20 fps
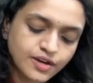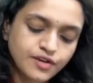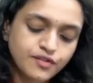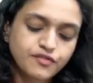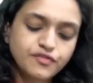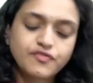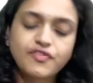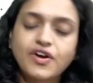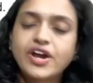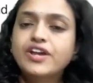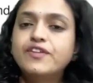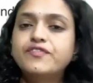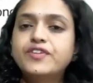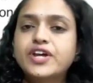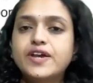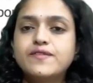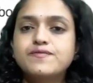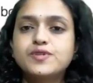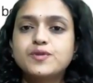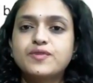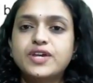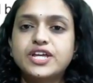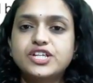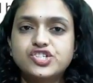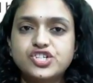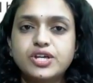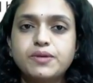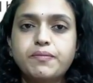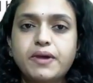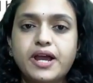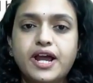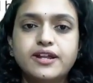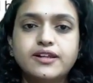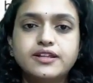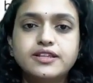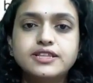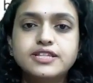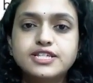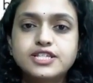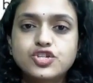5 types of etching pattern.
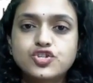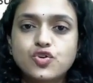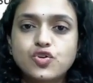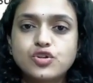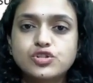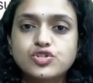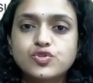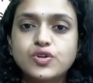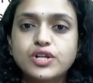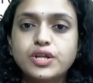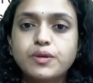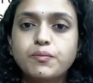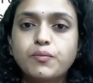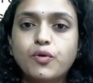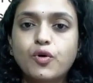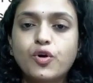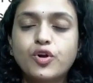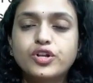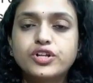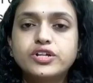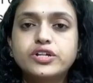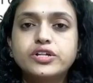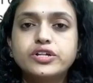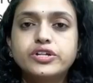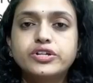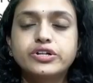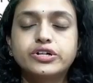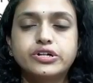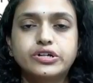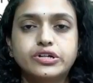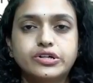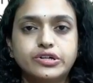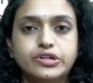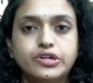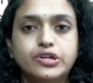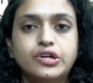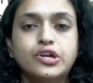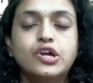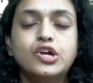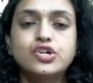This is also an important
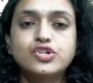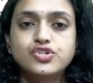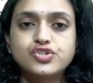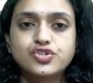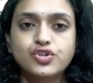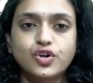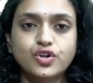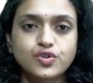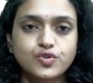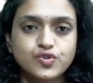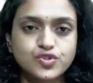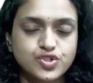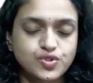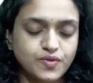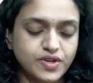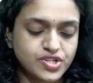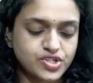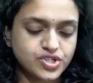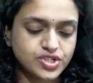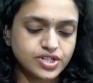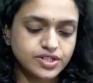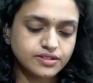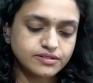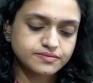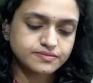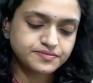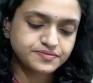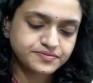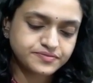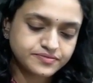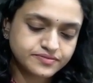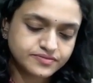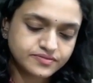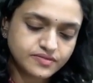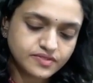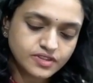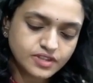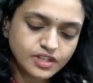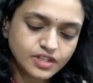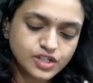short notes question.
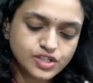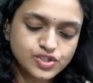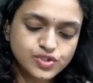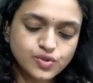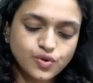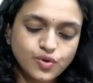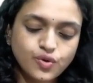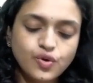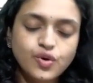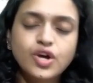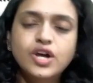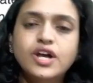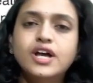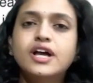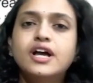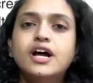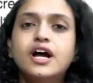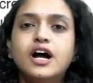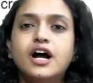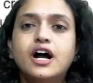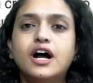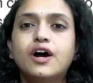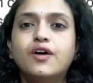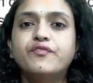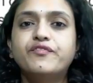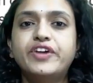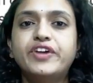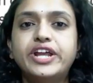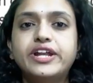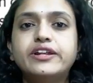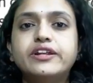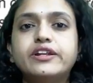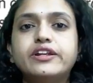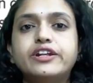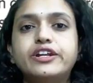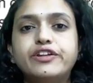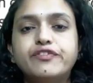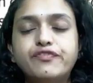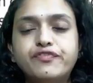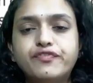So when
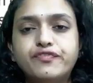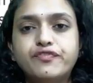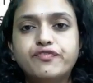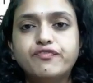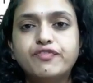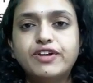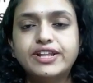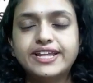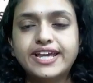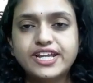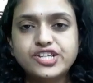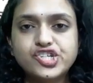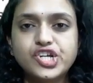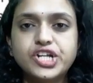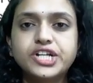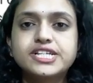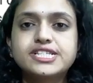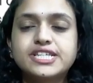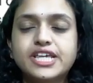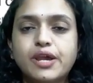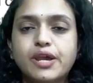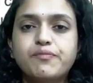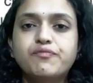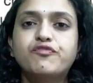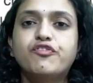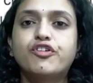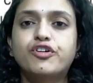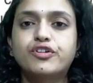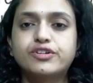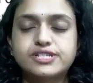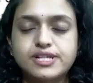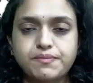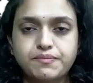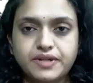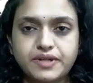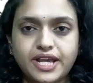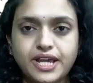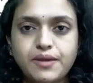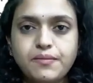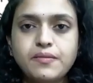the etchant is kept for some
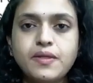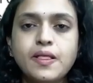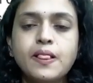time,